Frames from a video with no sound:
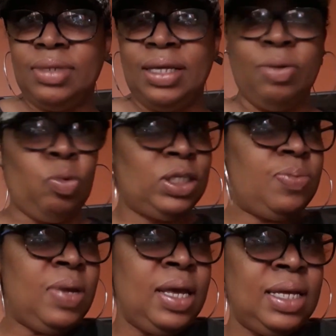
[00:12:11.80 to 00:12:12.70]
which
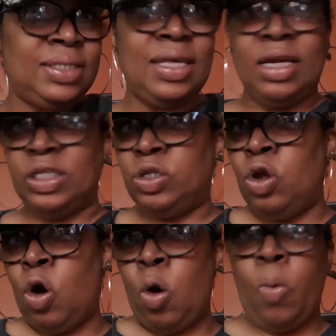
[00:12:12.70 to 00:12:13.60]
means there is
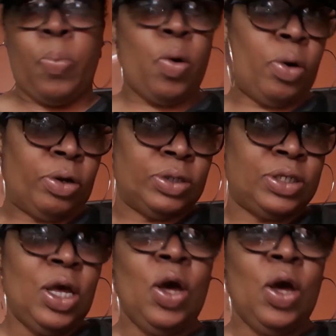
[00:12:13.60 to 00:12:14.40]
no borders,